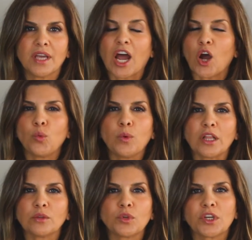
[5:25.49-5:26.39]
How
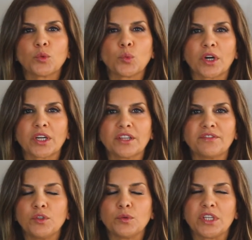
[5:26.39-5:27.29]
well would it work
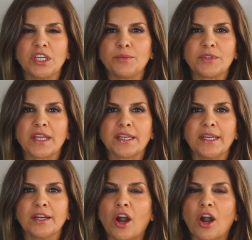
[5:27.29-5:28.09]
if you keep taking